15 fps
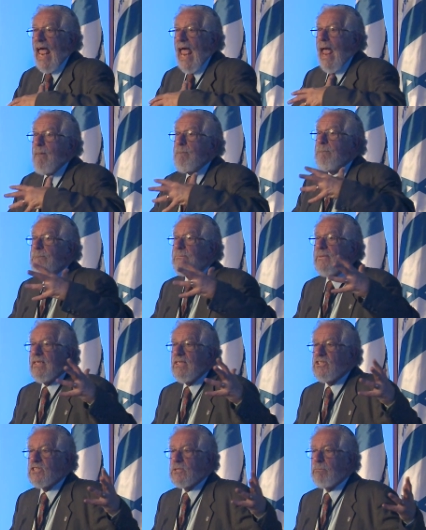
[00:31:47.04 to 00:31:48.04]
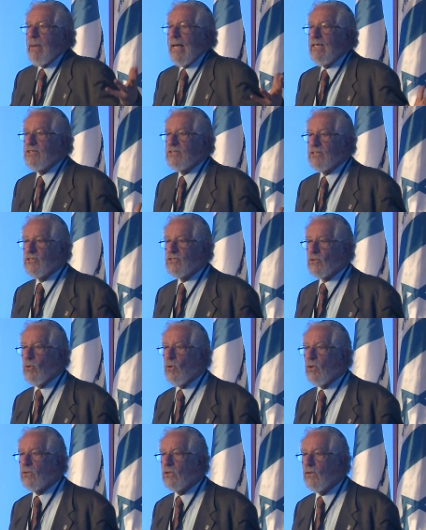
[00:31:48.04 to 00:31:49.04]
empty spaces
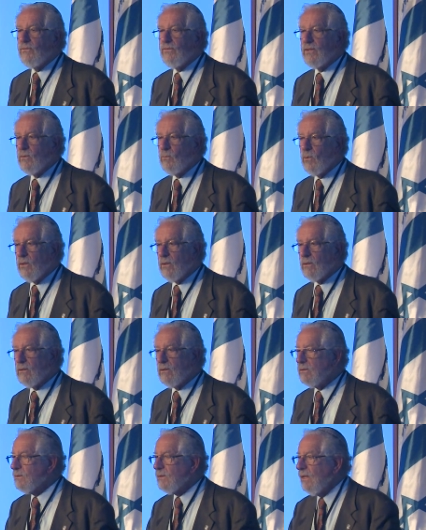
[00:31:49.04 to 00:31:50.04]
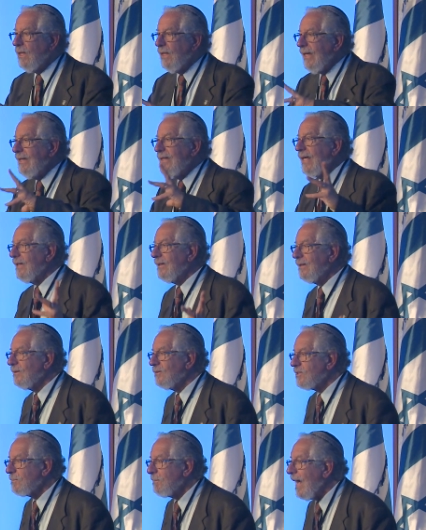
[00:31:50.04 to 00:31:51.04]
all over the world in that little
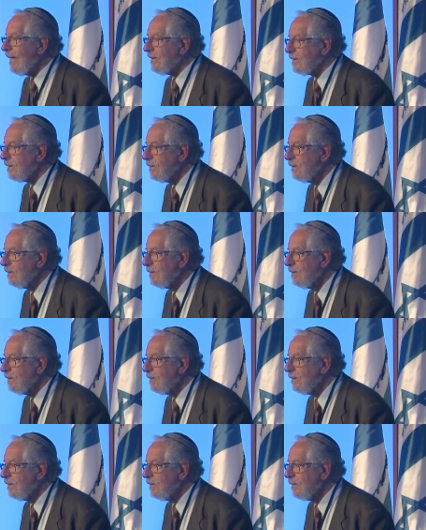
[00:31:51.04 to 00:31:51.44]
spot.